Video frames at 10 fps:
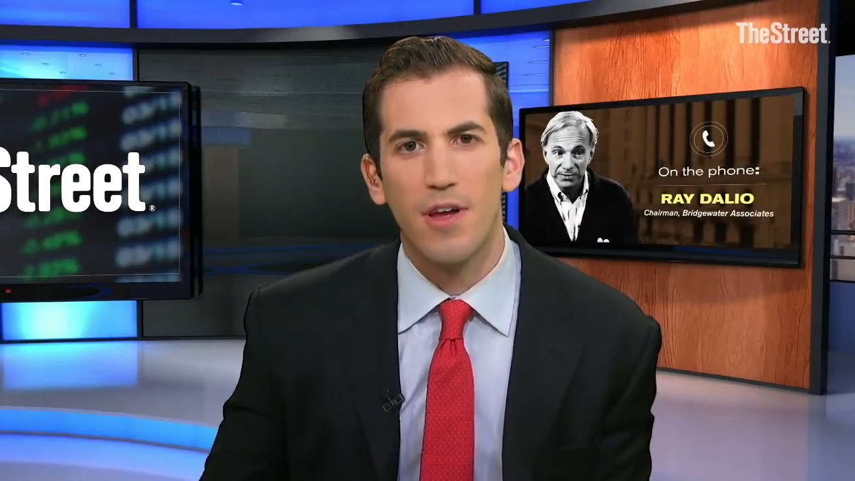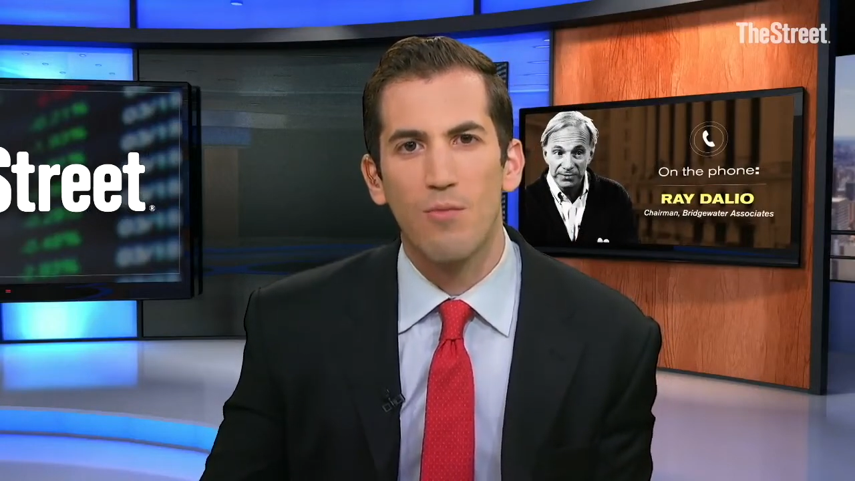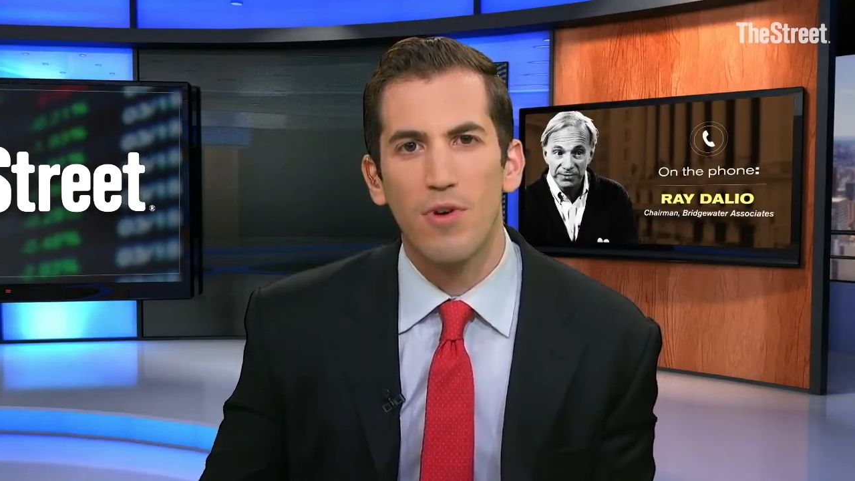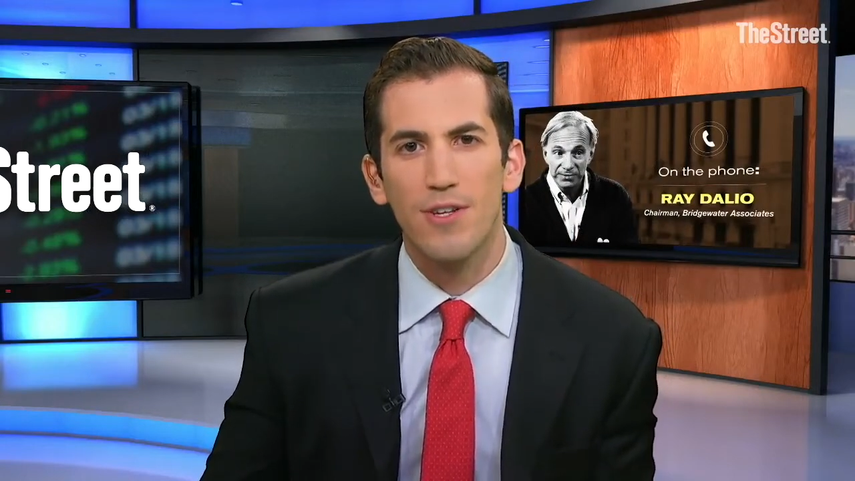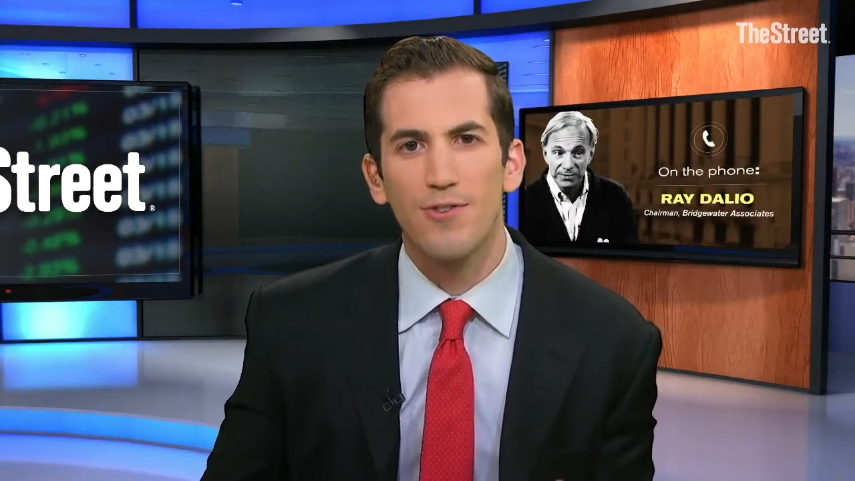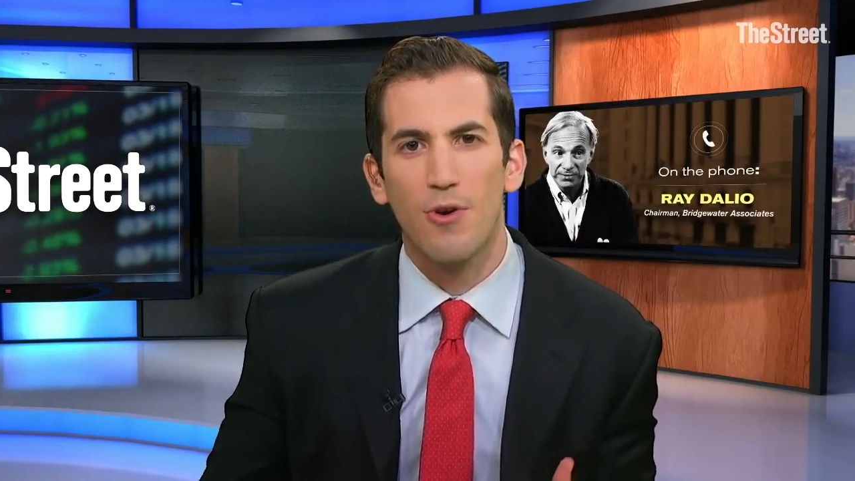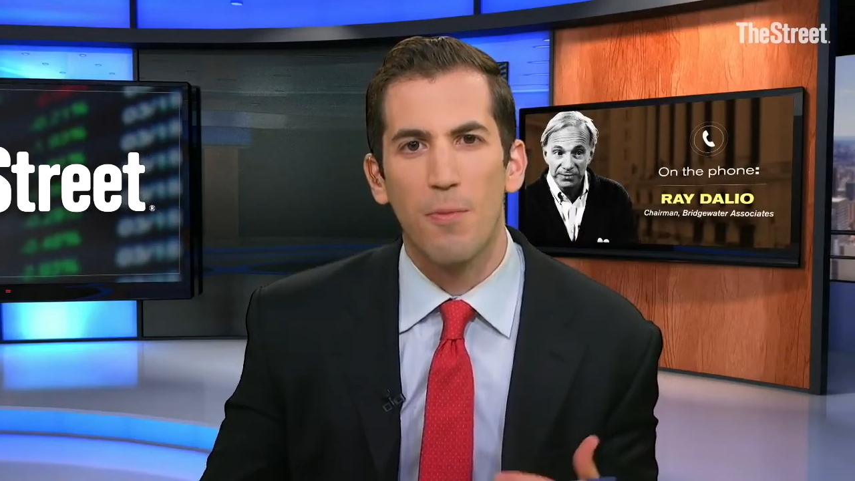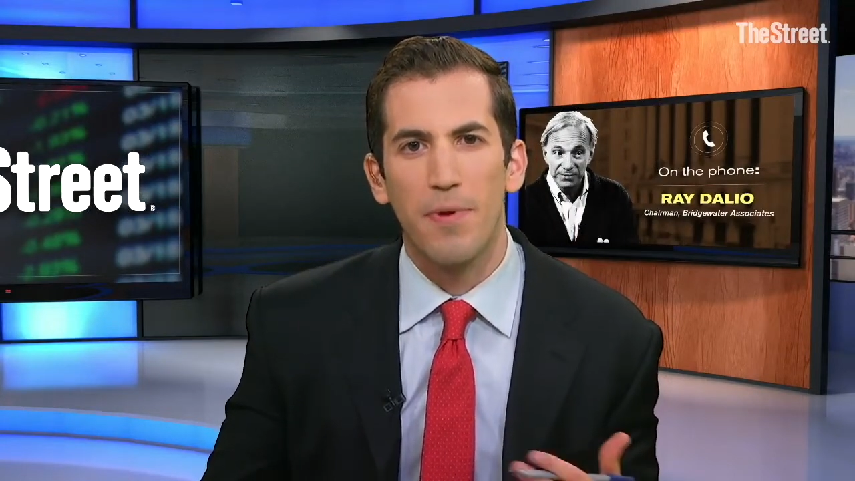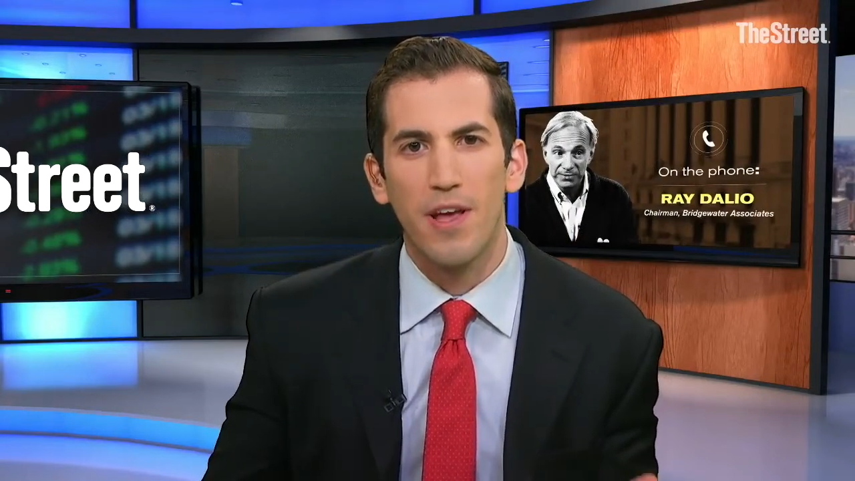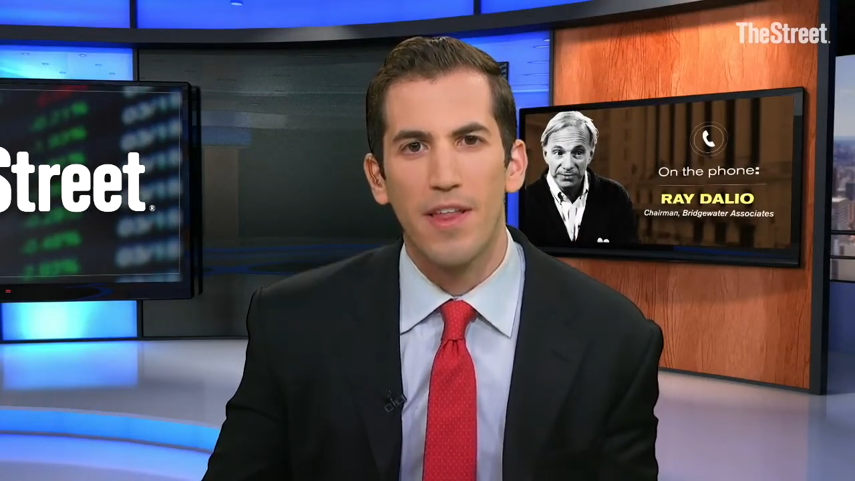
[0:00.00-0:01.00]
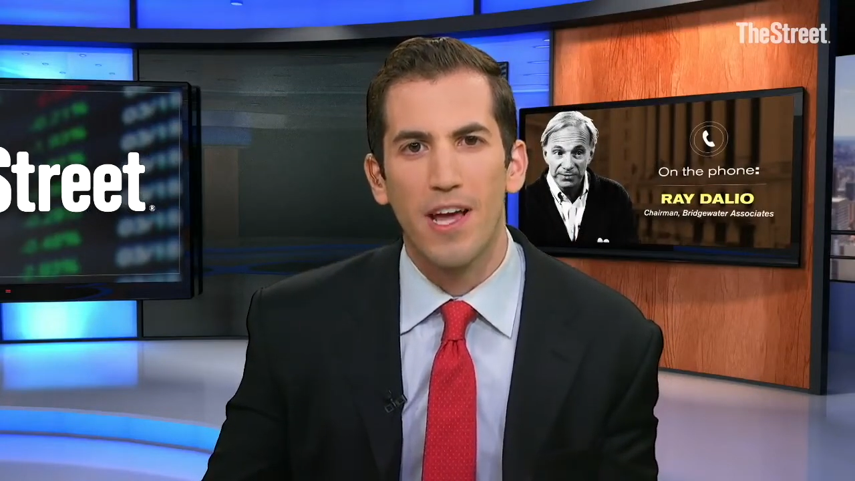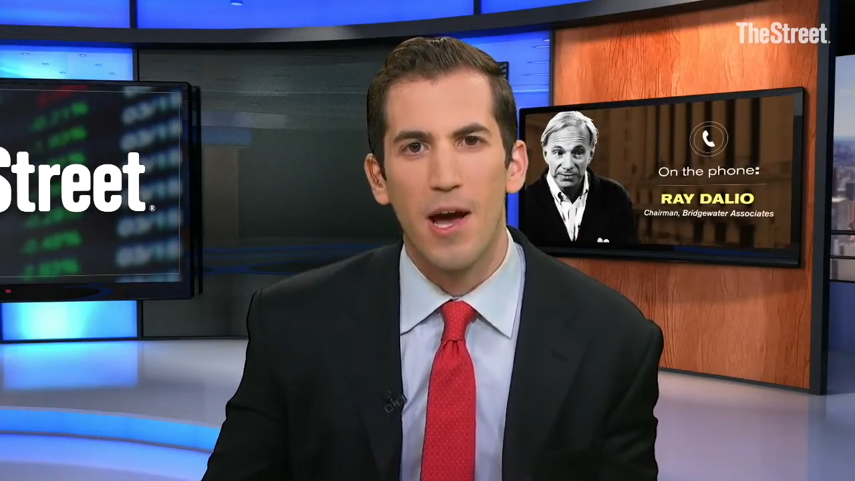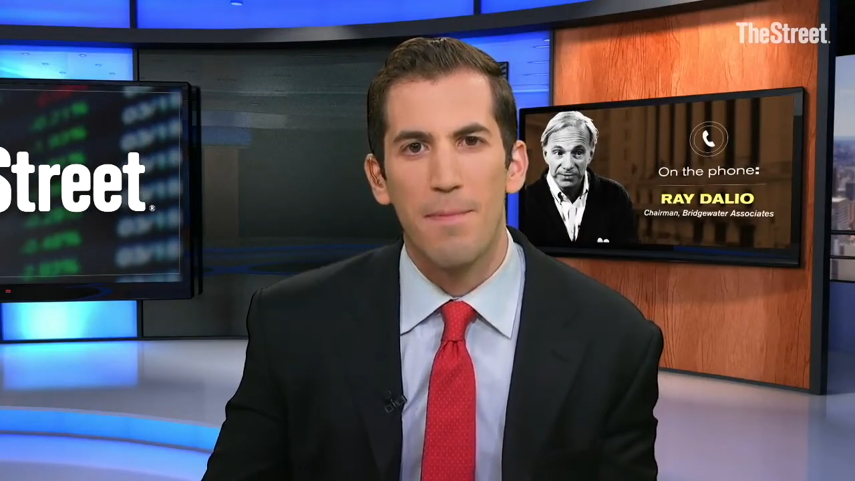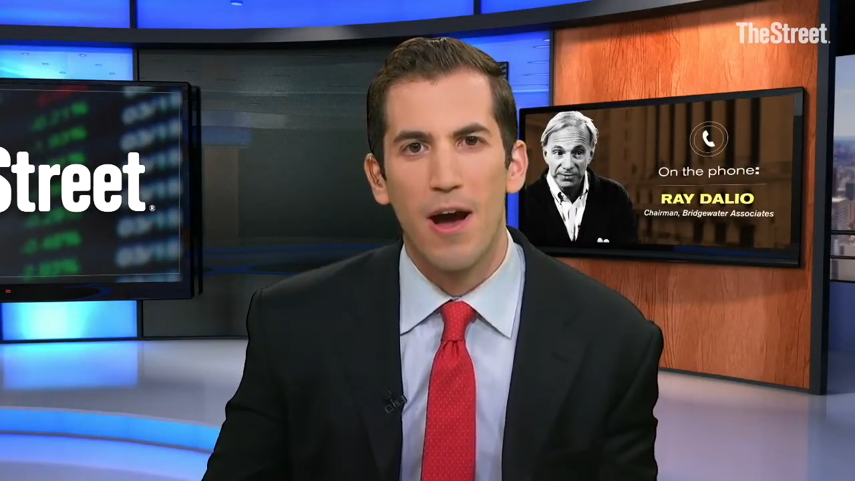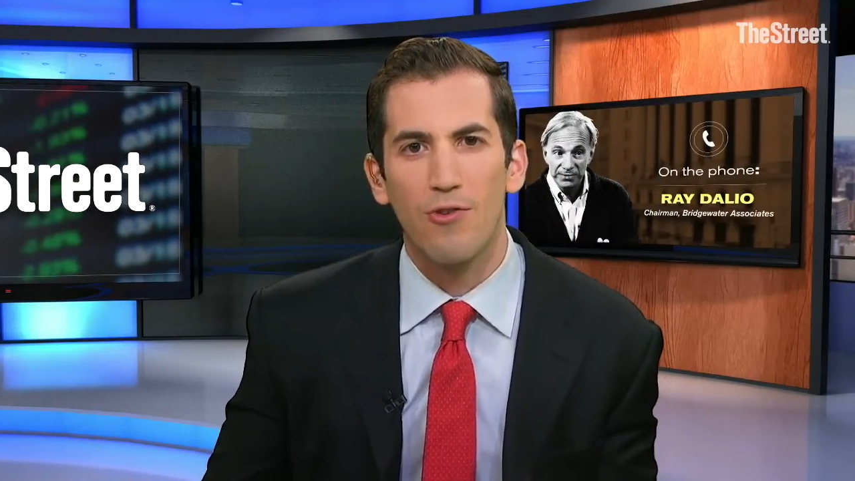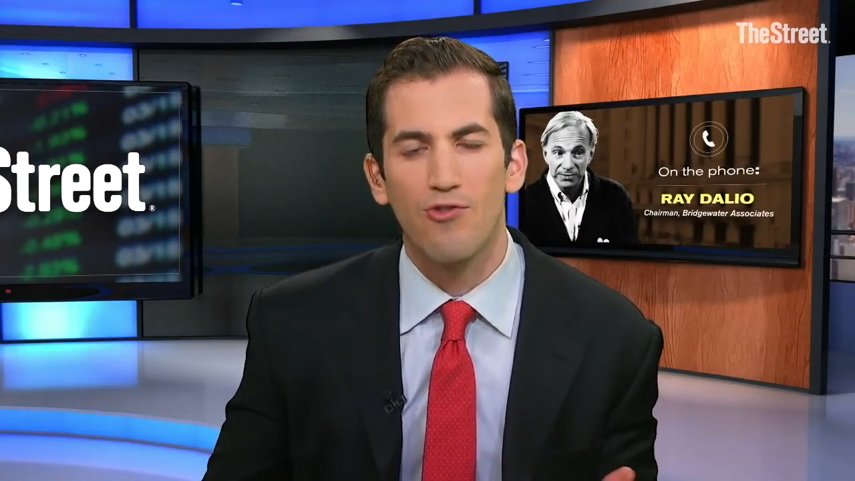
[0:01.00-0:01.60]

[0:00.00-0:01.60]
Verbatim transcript: and what is so appealing about